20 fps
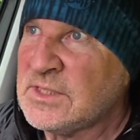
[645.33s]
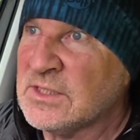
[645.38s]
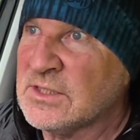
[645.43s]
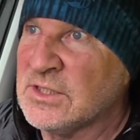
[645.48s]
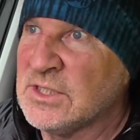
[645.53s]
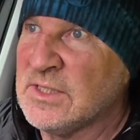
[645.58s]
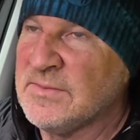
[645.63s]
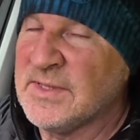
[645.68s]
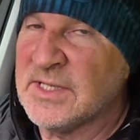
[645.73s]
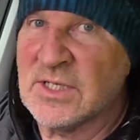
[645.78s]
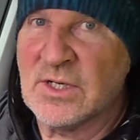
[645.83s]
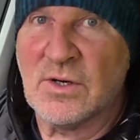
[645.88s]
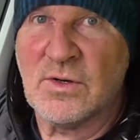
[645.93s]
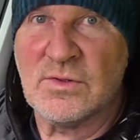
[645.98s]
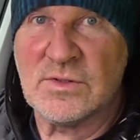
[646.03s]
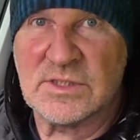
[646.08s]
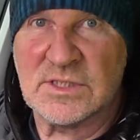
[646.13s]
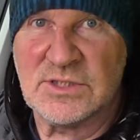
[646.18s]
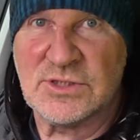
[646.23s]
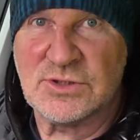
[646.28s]
to be
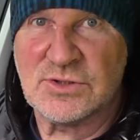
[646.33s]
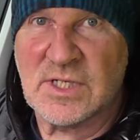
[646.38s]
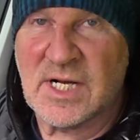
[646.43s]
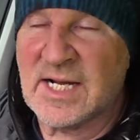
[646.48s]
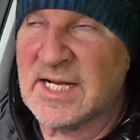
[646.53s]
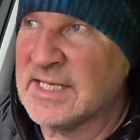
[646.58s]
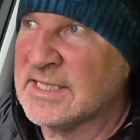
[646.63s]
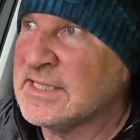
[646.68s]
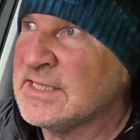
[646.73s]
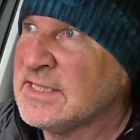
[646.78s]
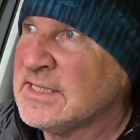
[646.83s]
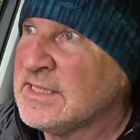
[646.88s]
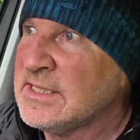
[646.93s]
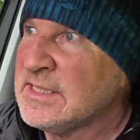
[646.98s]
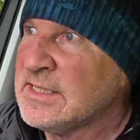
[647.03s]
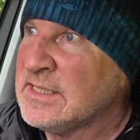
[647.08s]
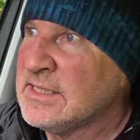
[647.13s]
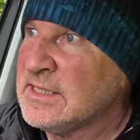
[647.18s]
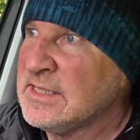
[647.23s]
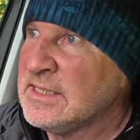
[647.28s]
cold and dry,
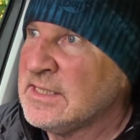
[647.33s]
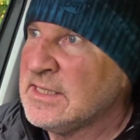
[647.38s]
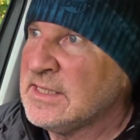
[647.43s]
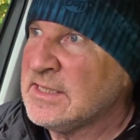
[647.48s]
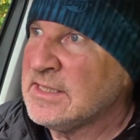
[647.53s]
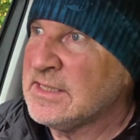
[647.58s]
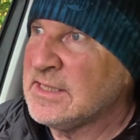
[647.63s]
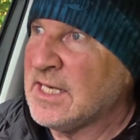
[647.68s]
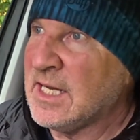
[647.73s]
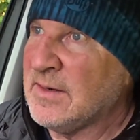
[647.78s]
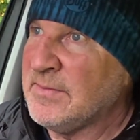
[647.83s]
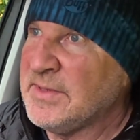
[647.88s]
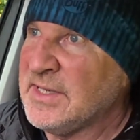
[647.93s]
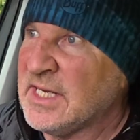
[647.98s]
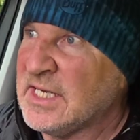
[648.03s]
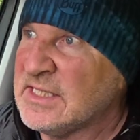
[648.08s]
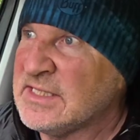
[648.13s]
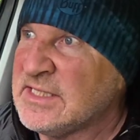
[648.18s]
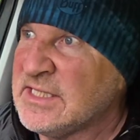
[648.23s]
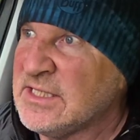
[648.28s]
that'll be
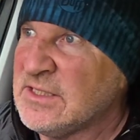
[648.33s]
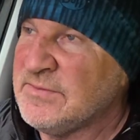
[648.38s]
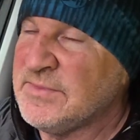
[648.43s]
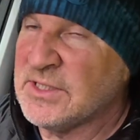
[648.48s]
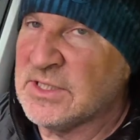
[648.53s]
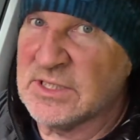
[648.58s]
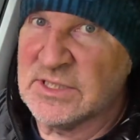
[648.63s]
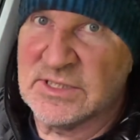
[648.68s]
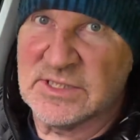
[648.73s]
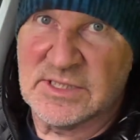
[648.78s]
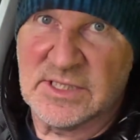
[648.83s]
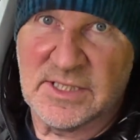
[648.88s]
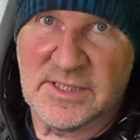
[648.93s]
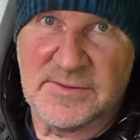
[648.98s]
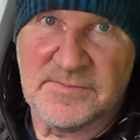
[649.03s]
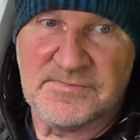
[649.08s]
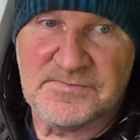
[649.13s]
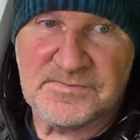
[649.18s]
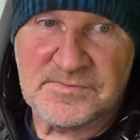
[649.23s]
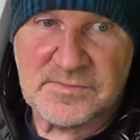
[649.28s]
ideal, because
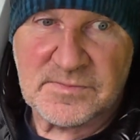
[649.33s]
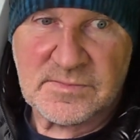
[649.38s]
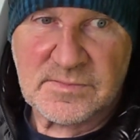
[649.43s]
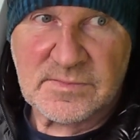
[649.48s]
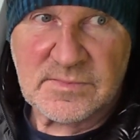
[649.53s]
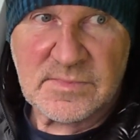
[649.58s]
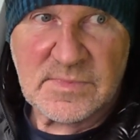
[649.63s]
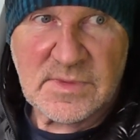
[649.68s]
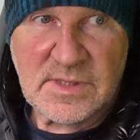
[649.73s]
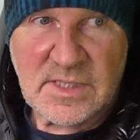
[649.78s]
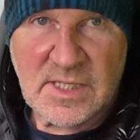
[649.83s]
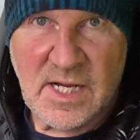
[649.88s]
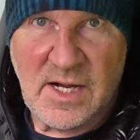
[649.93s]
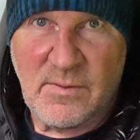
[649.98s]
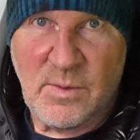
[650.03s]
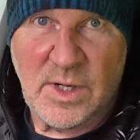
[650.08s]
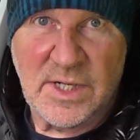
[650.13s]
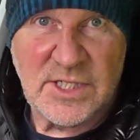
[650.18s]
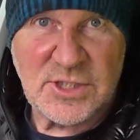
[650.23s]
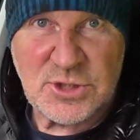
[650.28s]
I
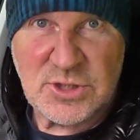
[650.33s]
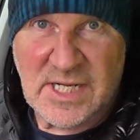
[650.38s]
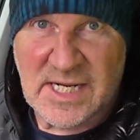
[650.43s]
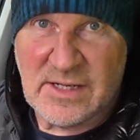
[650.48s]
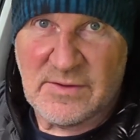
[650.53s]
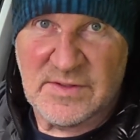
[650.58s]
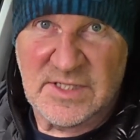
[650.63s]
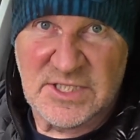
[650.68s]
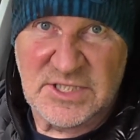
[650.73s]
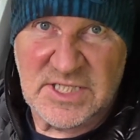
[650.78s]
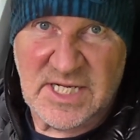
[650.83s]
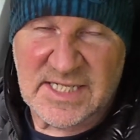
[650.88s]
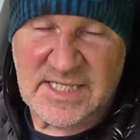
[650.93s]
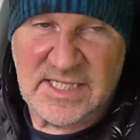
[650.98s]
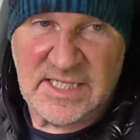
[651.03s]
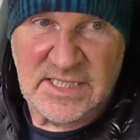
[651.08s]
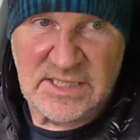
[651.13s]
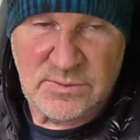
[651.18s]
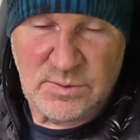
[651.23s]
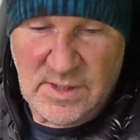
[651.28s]
want to try out this
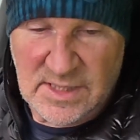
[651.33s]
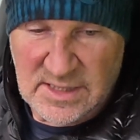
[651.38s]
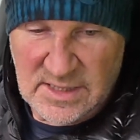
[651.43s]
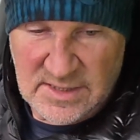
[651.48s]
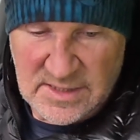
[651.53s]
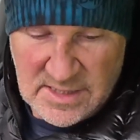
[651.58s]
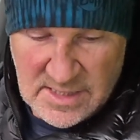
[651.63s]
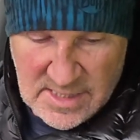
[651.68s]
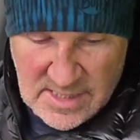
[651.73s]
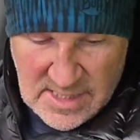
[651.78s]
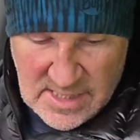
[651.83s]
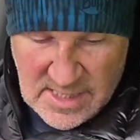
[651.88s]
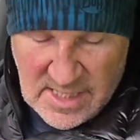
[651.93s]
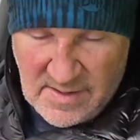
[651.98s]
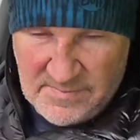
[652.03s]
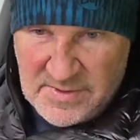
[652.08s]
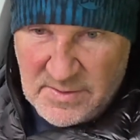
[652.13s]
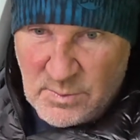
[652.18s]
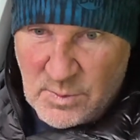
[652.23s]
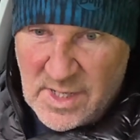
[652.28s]
jacket as well.
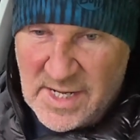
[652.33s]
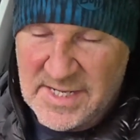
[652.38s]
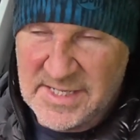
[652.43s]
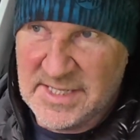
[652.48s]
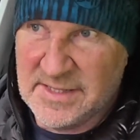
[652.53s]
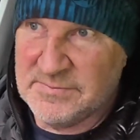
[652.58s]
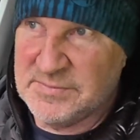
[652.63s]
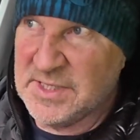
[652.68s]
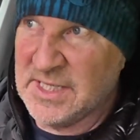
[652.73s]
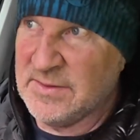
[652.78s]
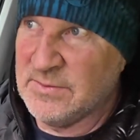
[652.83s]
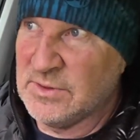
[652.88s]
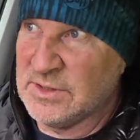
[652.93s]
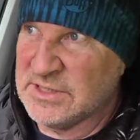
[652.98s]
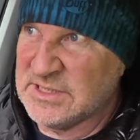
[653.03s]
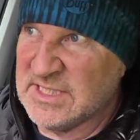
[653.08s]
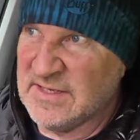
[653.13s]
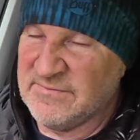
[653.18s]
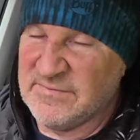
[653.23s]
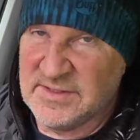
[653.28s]
I've been wearing it pretty
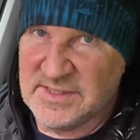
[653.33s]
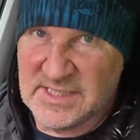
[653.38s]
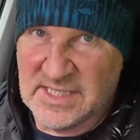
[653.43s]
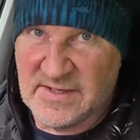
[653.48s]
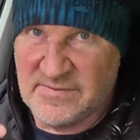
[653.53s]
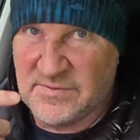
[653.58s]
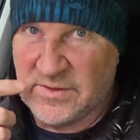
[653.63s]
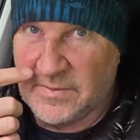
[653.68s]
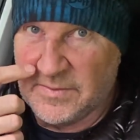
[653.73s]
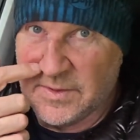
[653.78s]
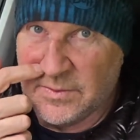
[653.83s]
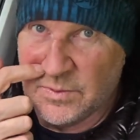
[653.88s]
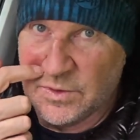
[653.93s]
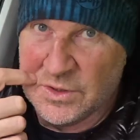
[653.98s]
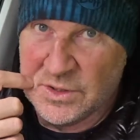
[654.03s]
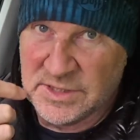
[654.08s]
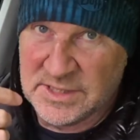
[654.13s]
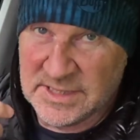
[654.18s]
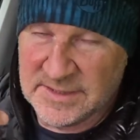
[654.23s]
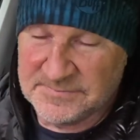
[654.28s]
much every day. I've not been
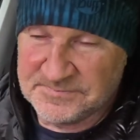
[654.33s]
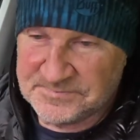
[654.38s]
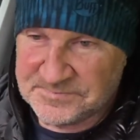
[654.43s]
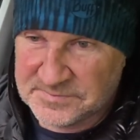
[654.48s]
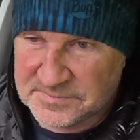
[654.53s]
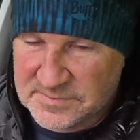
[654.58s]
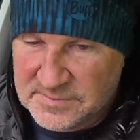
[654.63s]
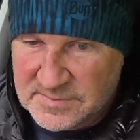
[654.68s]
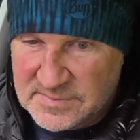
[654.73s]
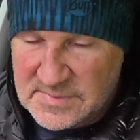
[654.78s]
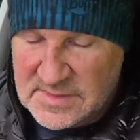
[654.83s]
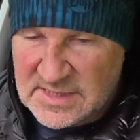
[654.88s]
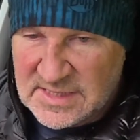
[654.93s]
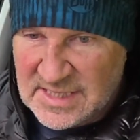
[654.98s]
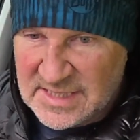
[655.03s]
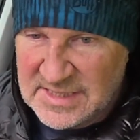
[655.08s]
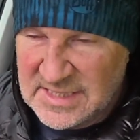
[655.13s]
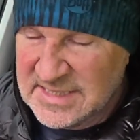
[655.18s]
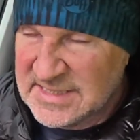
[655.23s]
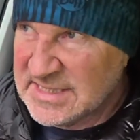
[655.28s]
working.
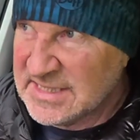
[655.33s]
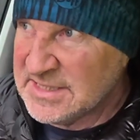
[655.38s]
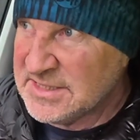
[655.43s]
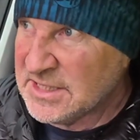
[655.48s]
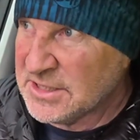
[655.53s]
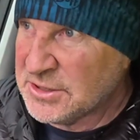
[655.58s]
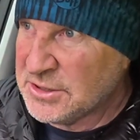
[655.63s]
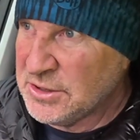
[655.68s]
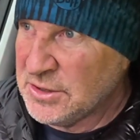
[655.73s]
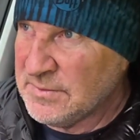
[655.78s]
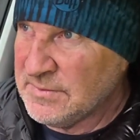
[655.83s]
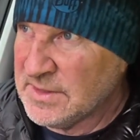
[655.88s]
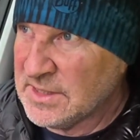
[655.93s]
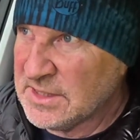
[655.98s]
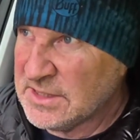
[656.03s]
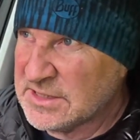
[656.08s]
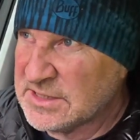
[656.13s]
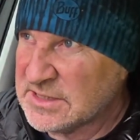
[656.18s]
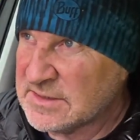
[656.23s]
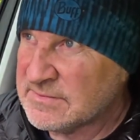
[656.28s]
This is the
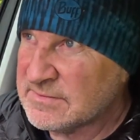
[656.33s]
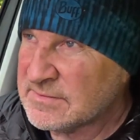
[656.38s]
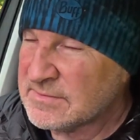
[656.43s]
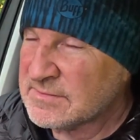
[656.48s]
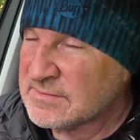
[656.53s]
Cumulus